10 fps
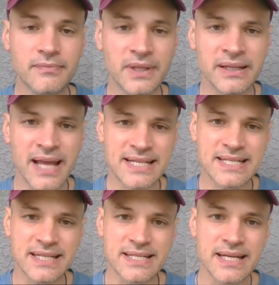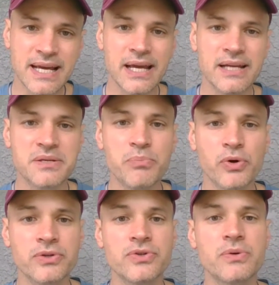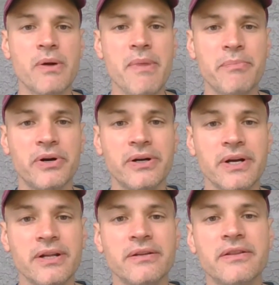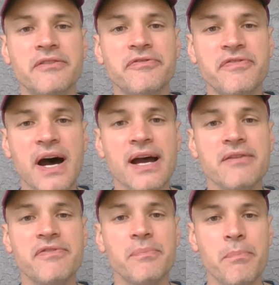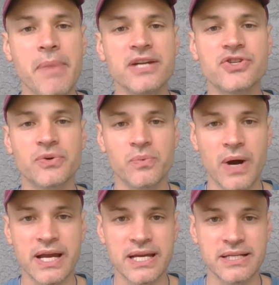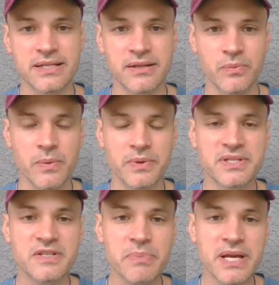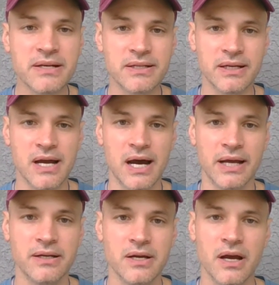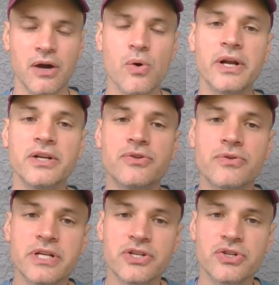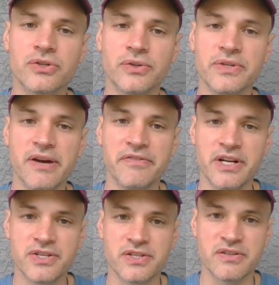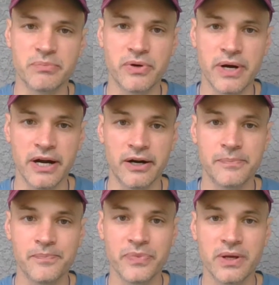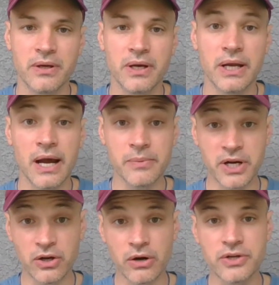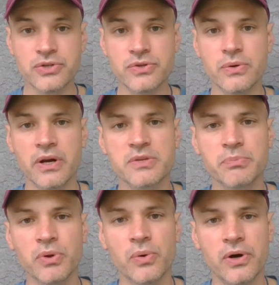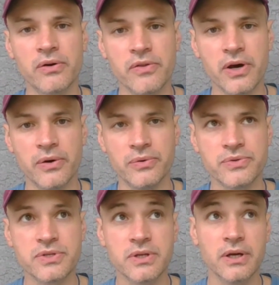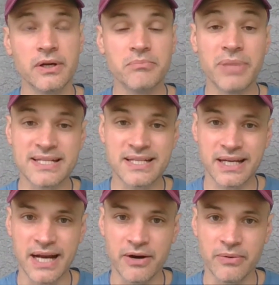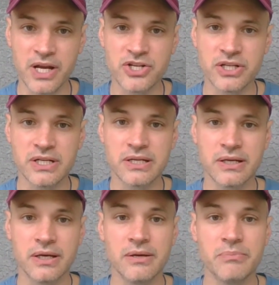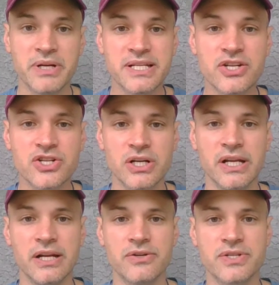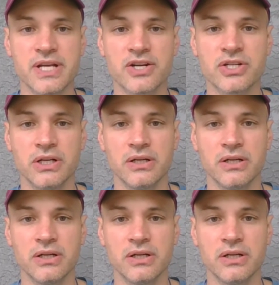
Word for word: In that sense, it's important to remember that there are five major ways that we would speak to God according to traditional definitions of prayer and I would encourage you to explore those blessing and adoration, petition and intercession,